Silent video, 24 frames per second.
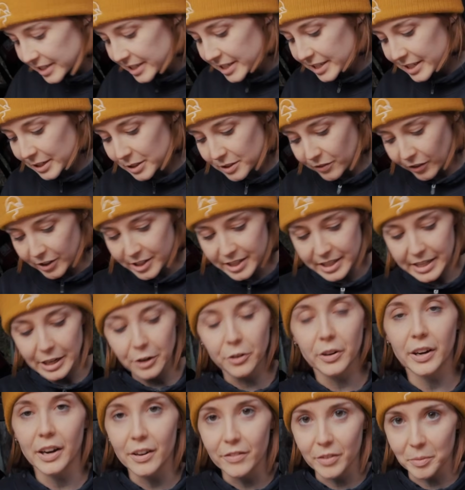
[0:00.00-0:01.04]
Disney is very
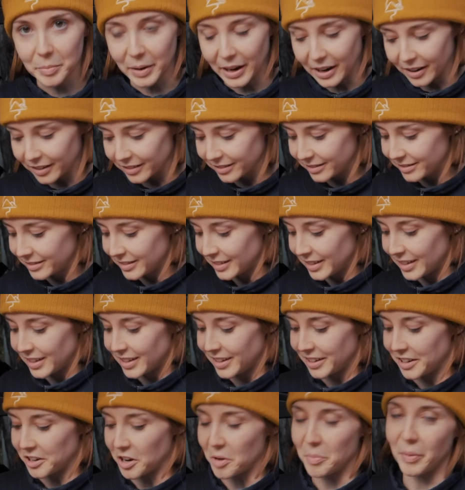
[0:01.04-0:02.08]
secretive about,
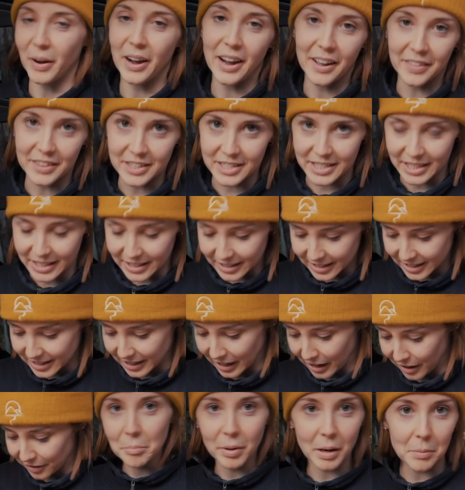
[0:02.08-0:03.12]
you know, behind the scenes
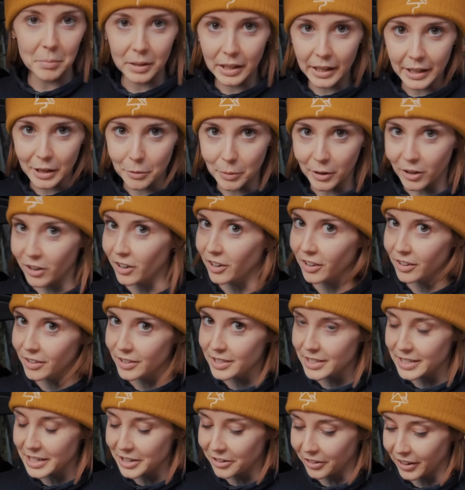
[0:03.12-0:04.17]
stuff. But I'm gonna let you in on a little
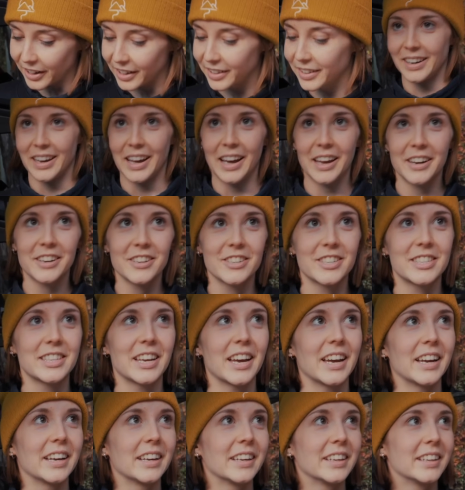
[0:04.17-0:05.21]
secret. How do you
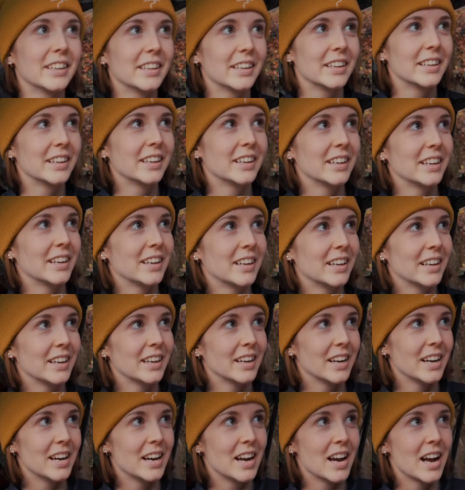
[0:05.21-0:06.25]
say?
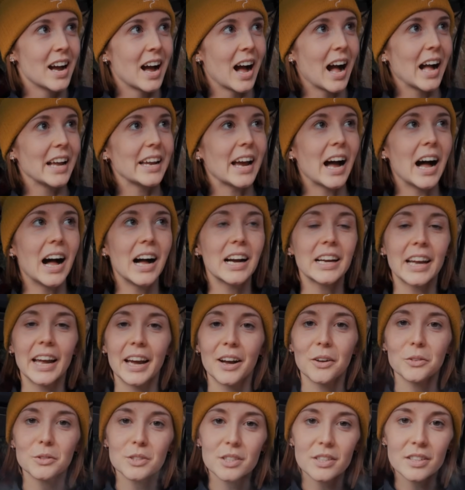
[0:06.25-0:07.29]
I hung
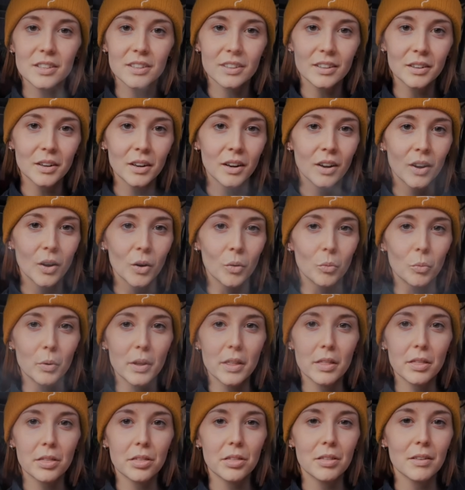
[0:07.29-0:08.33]
out
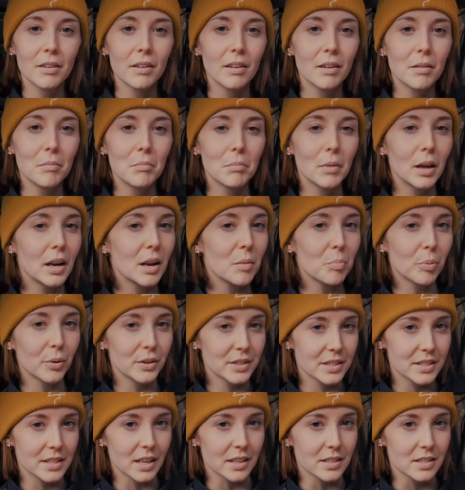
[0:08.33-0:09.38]
with many
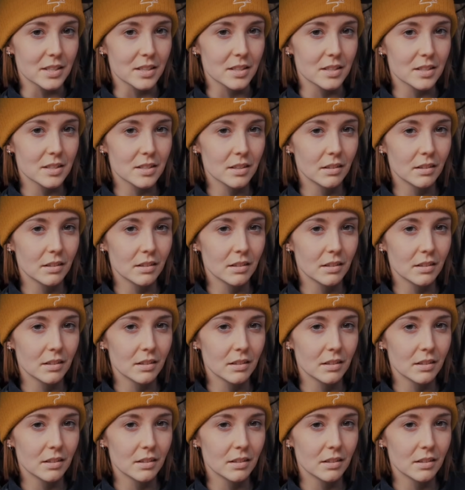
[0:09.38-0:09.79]
princesses.